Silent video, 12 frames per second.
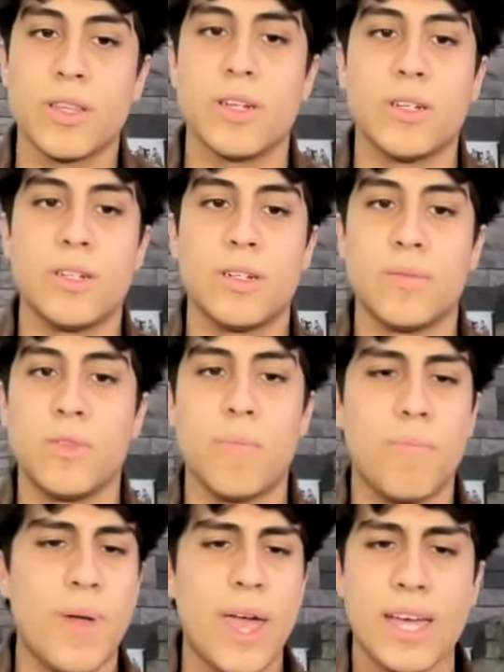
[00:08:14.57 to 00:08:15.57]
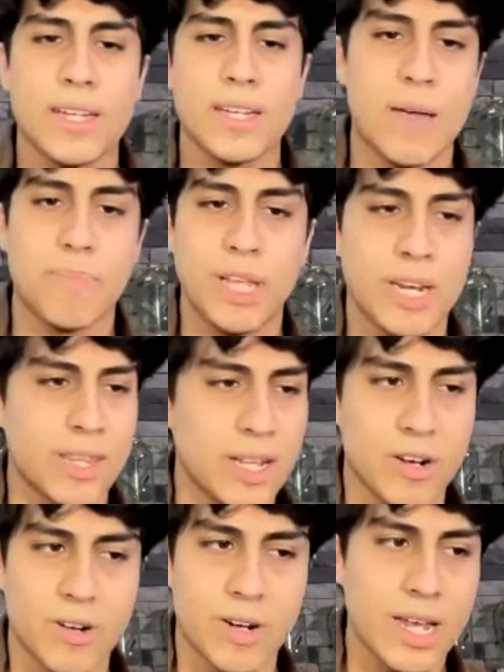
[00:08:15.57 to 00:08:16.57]
the band. I played the
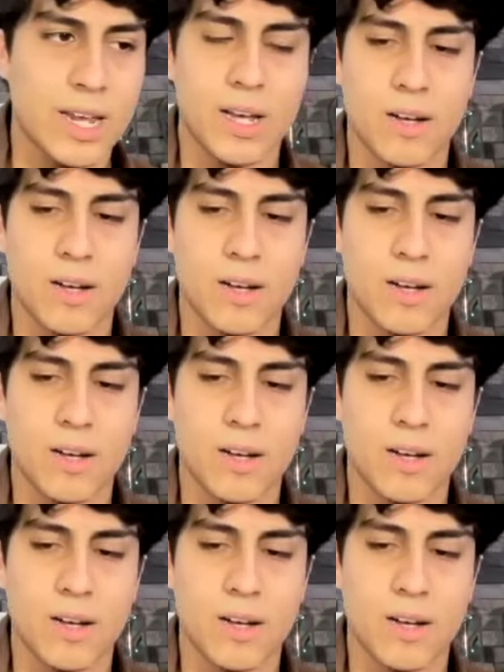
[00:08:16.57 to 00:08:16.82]
clarinet,